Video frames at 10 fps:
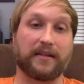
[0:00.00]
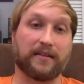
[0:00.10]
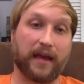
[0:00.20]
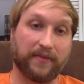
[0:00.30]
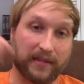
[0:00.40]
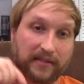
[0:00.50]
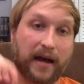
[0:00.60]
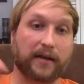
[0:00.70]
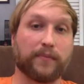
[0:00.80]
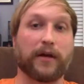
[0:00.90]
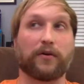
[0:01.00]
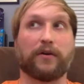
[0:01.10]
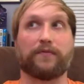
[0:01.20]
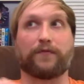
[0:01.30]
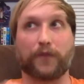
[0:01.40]
And and this
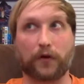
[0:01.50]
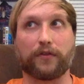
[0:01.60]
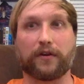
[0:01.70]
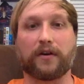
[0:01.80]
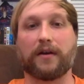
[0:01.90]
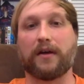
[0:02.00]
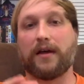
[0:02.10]
documentary further